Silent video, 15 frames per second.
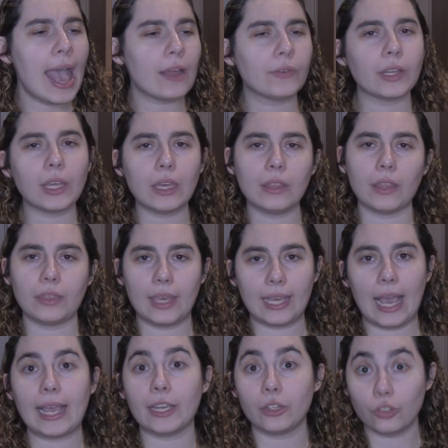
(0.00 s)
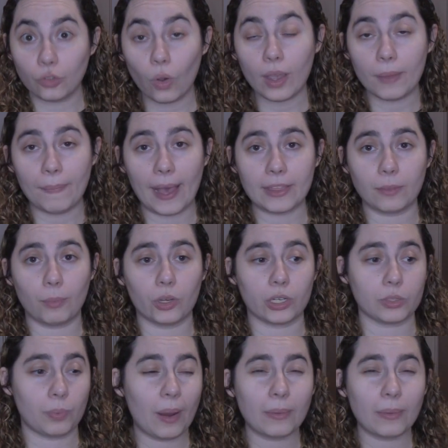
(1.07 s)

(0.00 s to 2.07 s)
And really the thing I enjoy about the book is